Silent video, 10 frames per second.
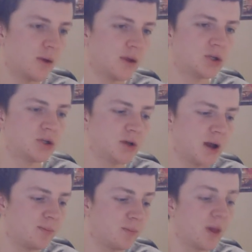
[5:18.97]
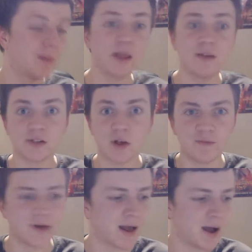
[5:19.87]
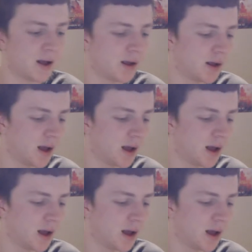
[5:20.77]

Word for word: which I, well I believe it's all fan art.